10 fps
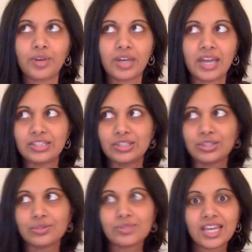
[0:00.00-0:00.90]
When I
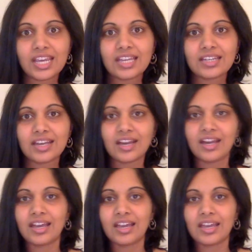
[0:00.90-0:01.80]
do date,
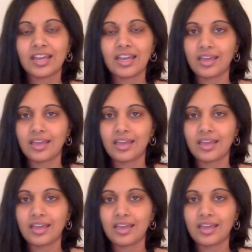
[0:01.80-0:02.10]
I